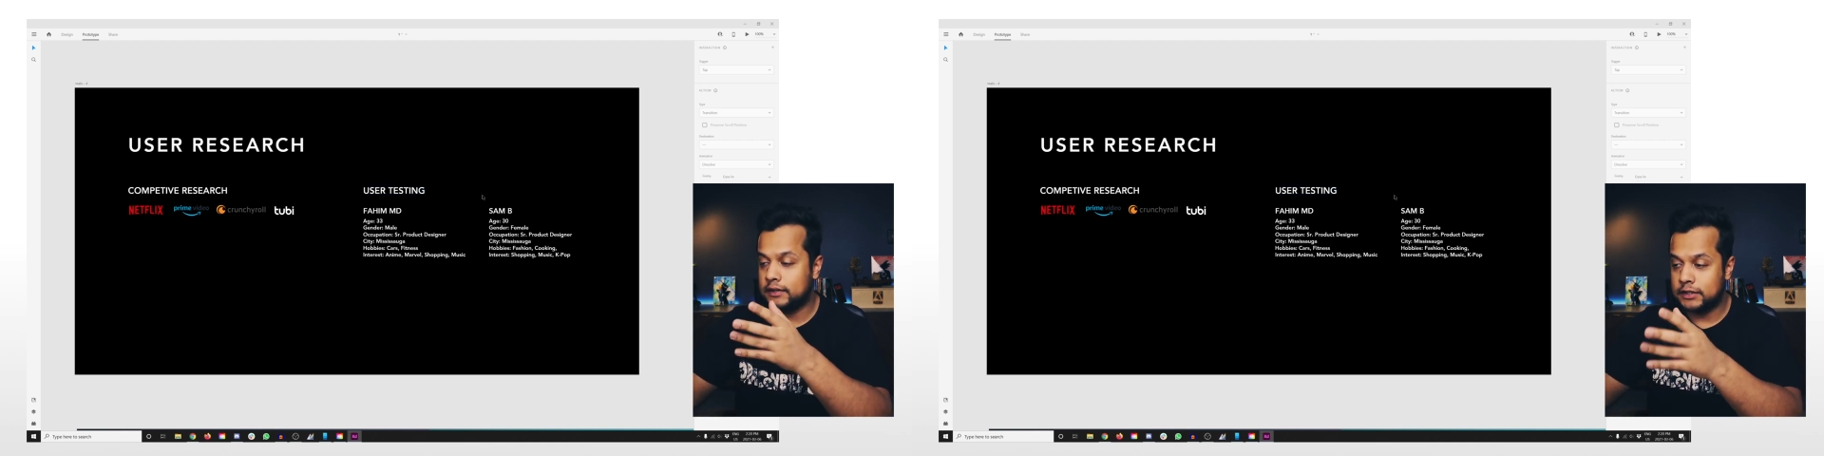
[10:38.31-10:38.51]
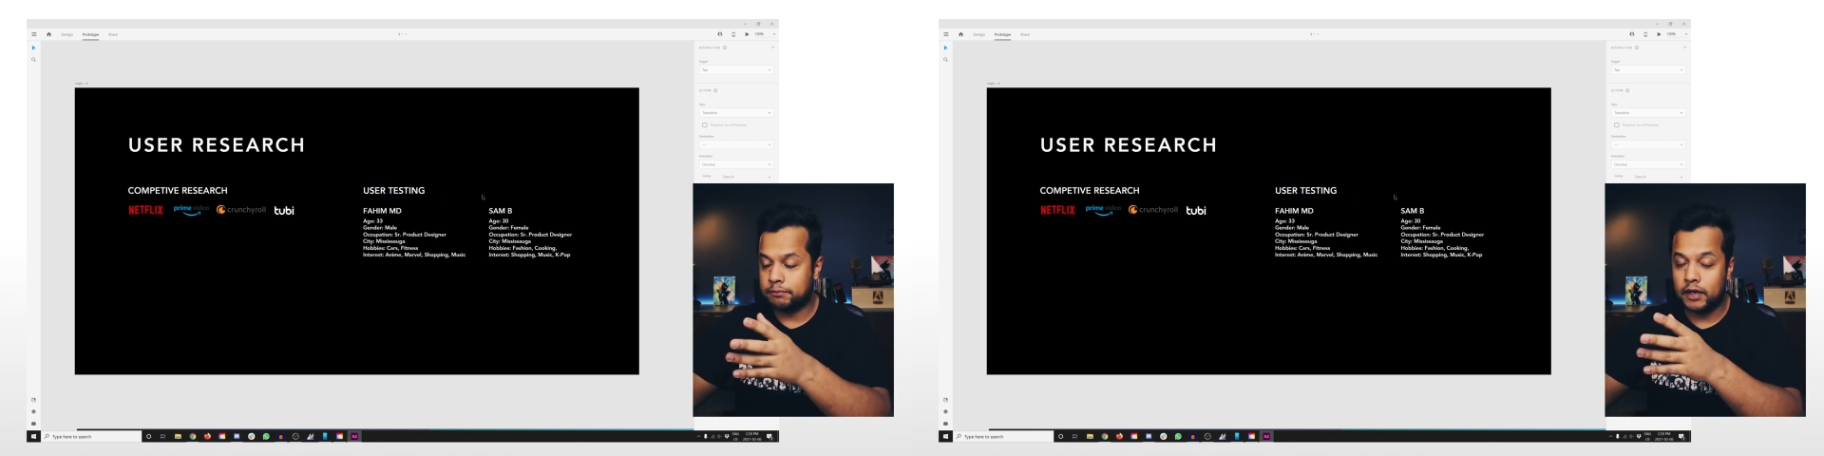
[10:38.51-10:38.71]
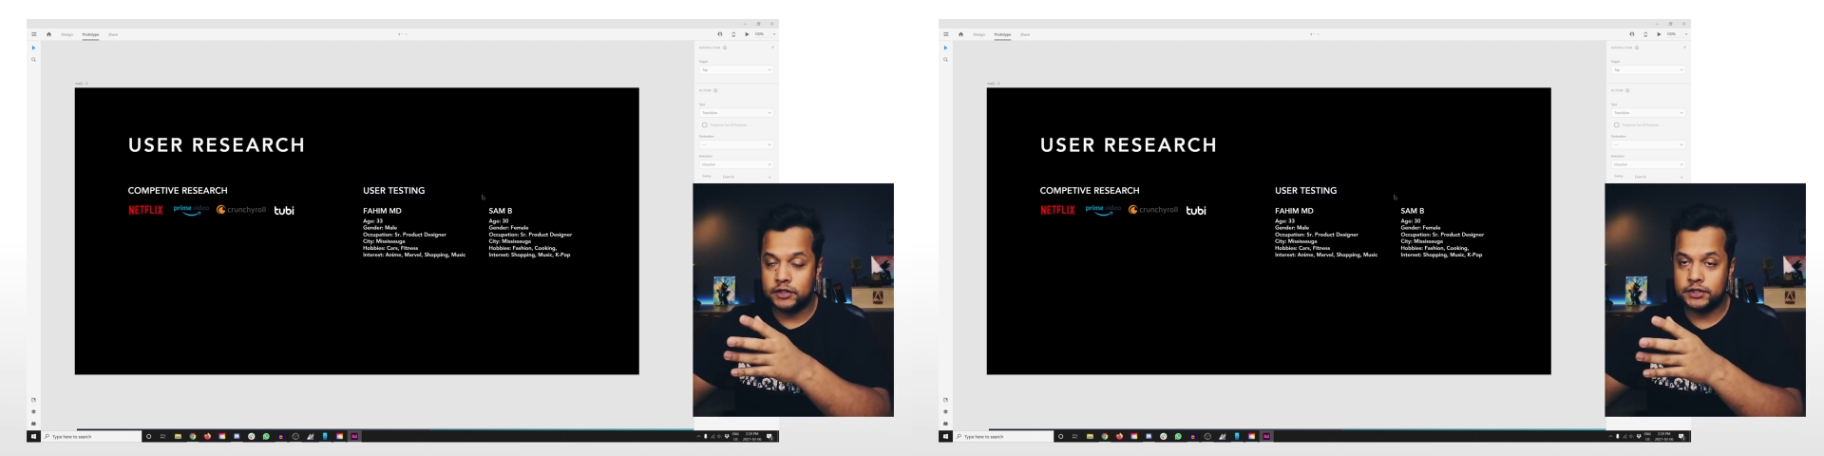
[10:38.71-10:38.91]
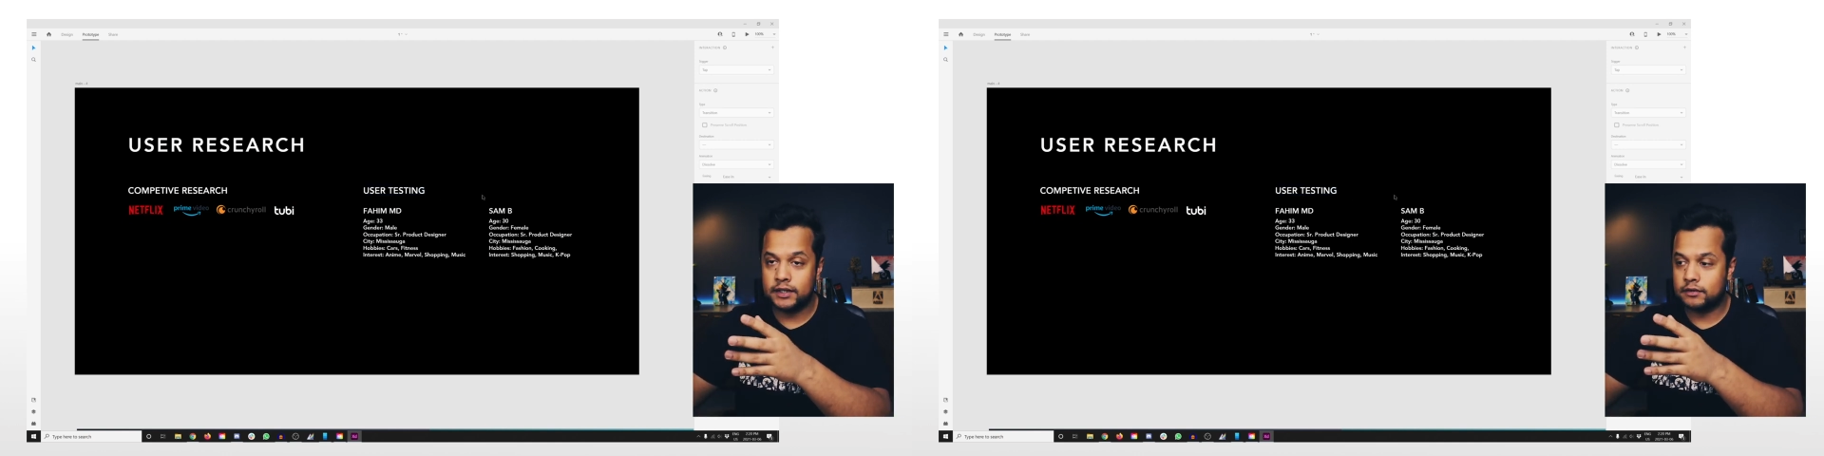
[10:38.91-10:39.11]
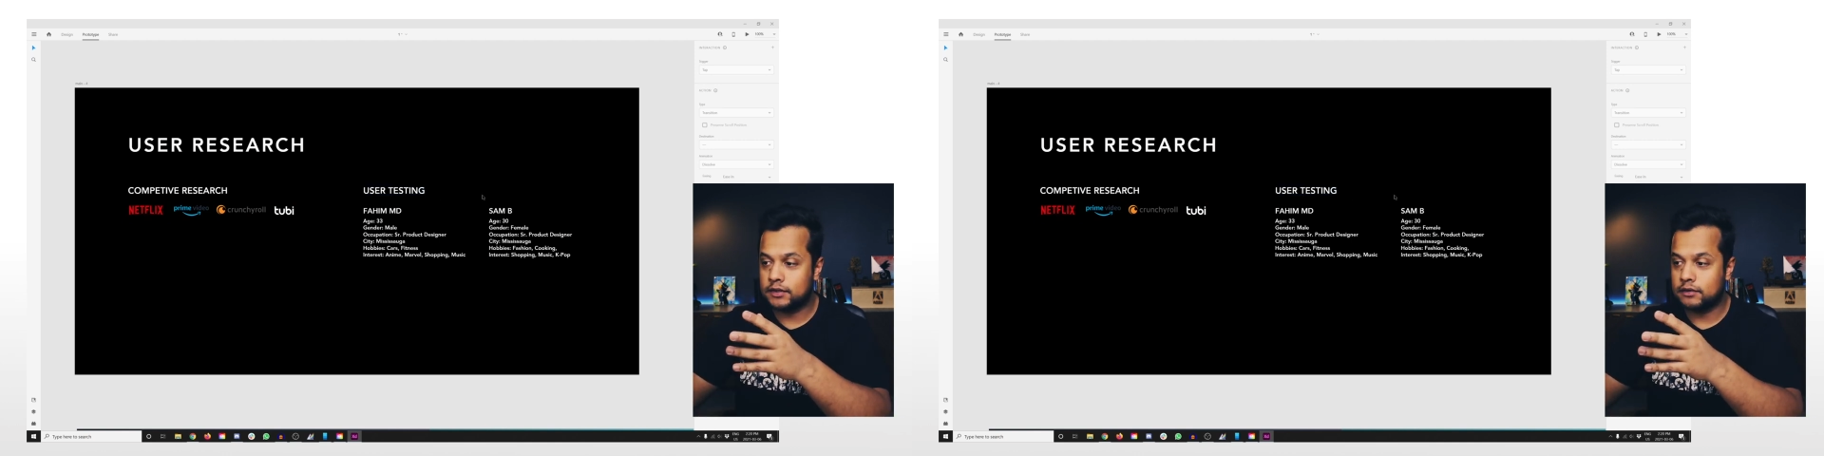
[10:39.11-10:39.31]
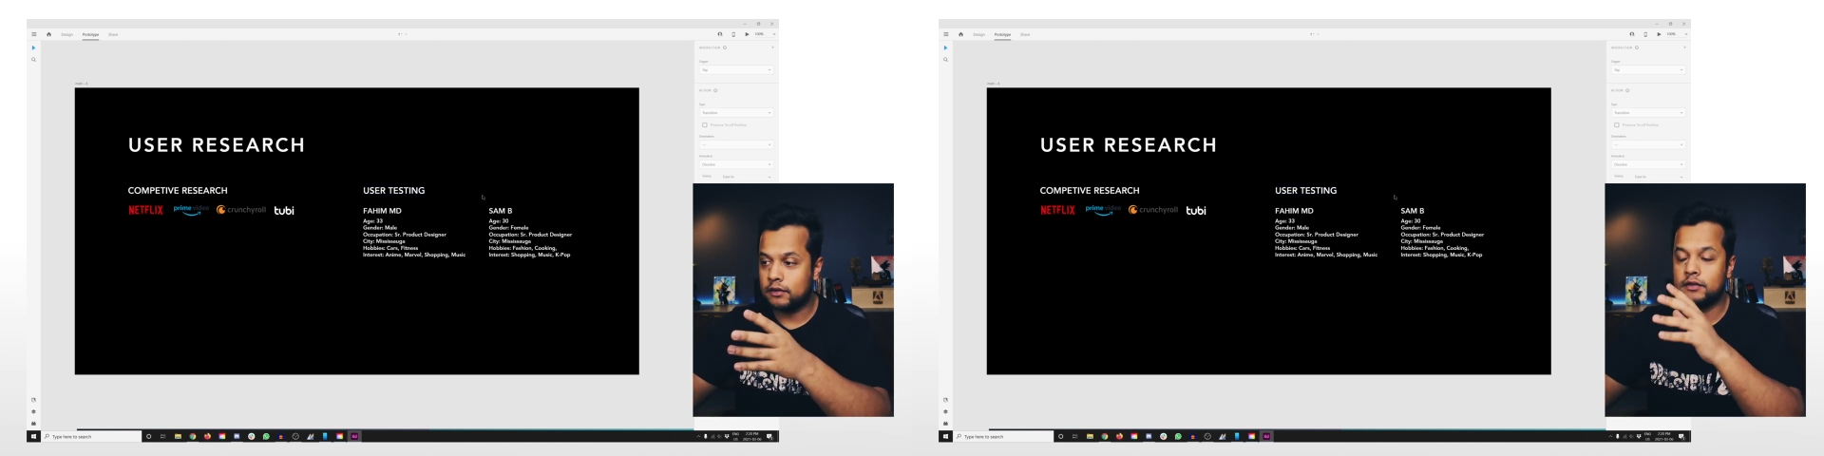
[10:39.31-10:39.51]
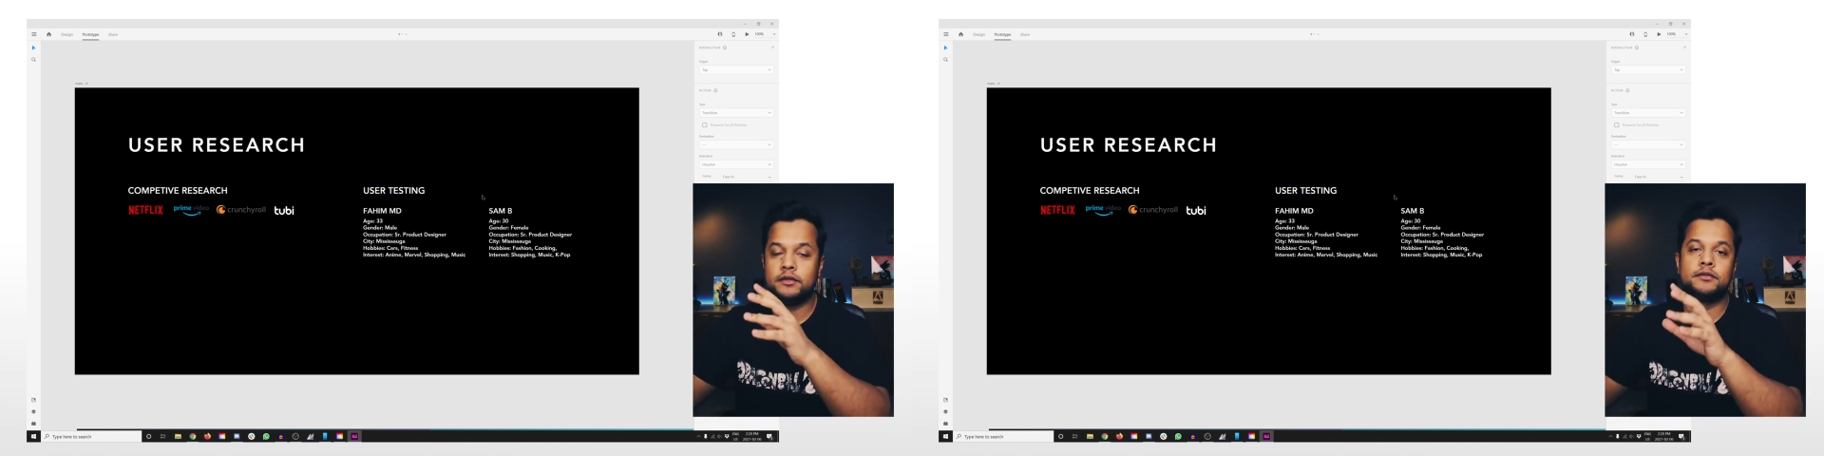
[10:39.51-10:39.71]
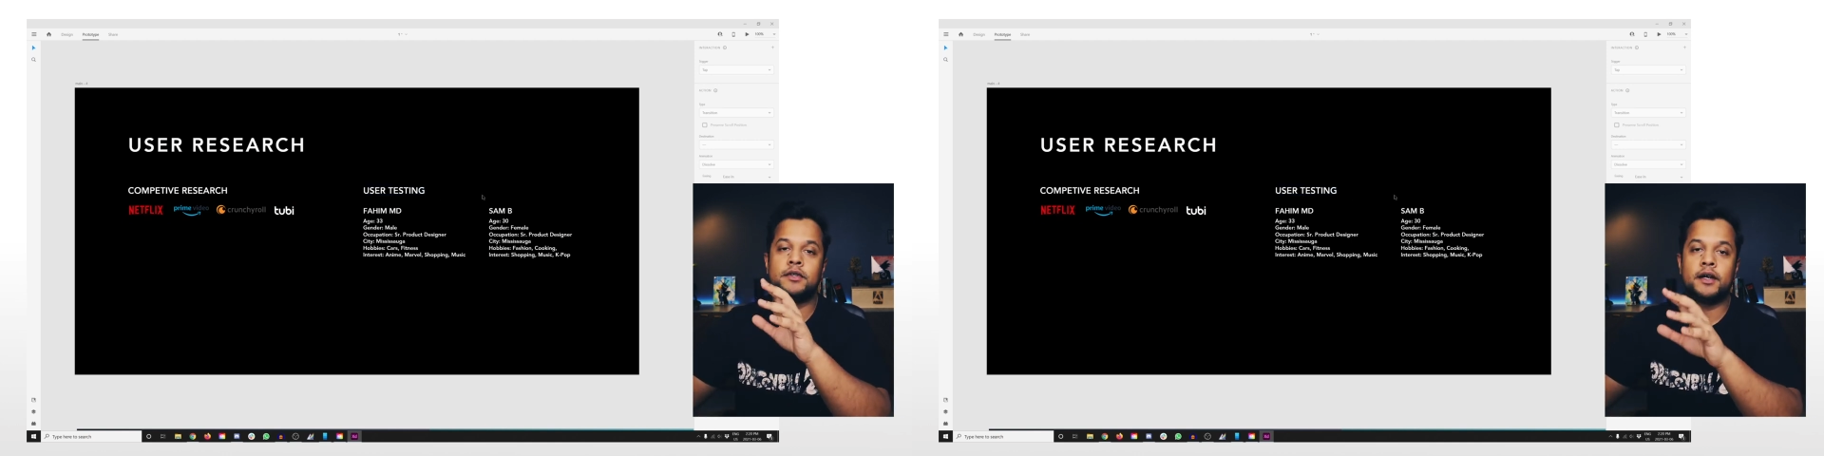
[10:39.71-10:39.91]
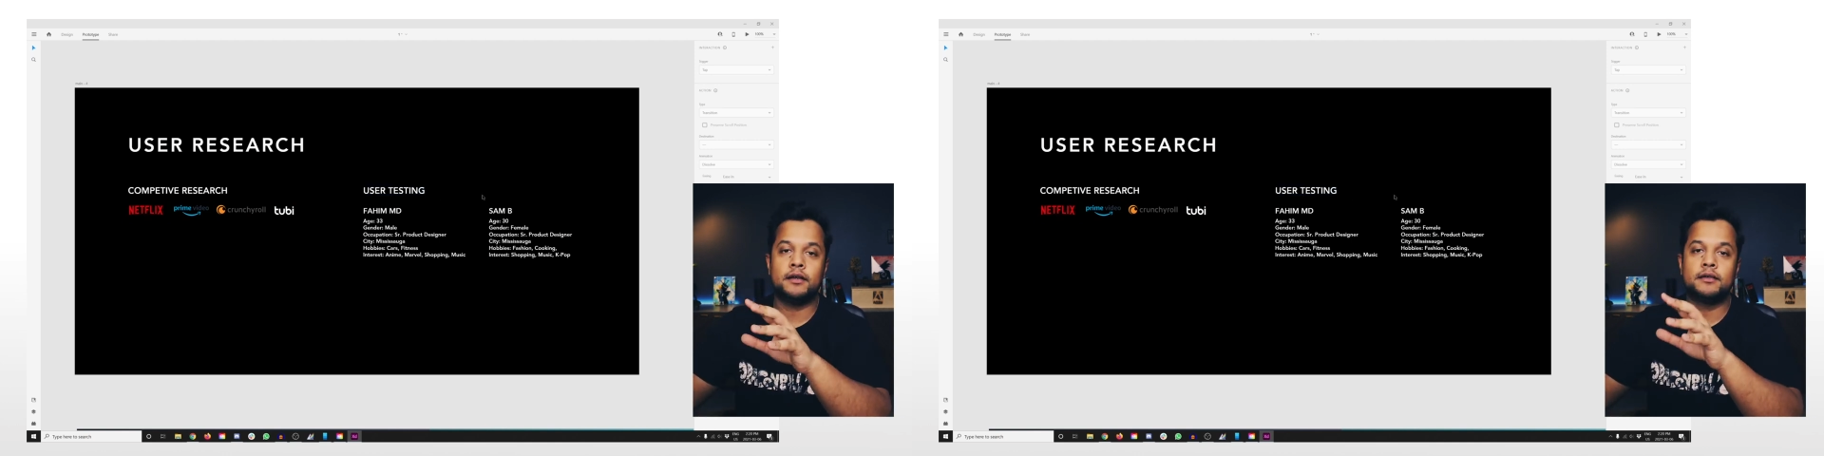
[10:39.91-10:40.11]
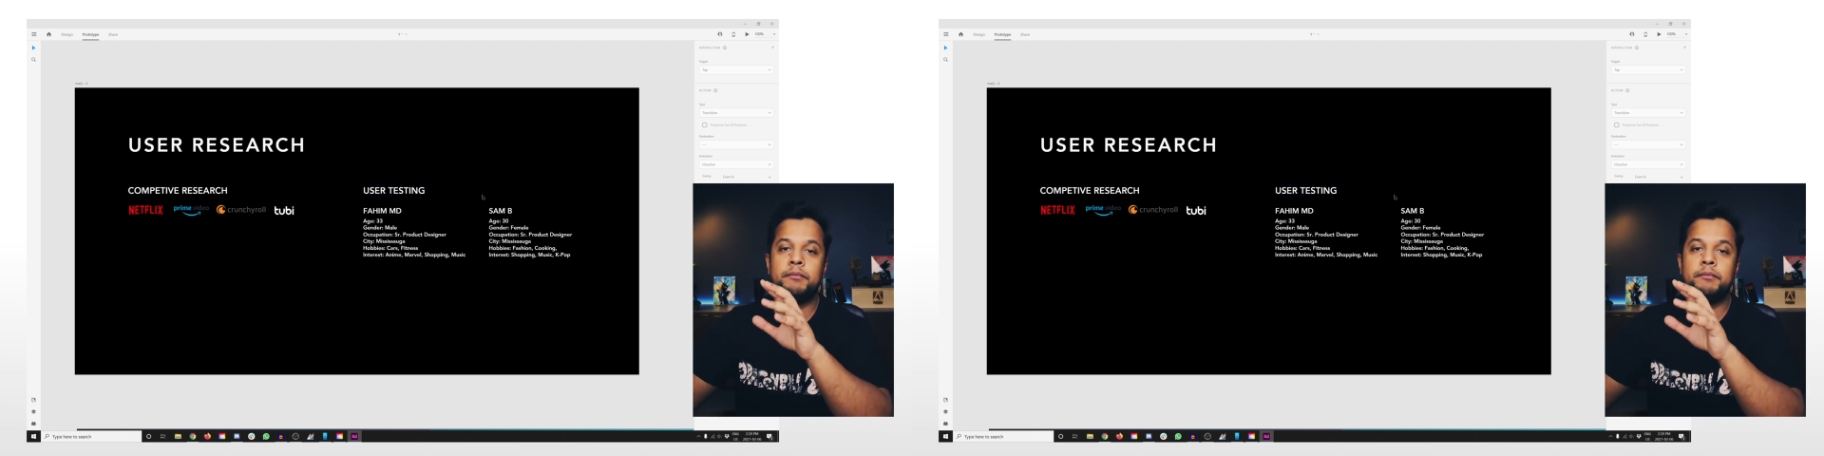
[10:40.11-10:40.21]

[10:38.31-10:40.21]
this project, or sorry,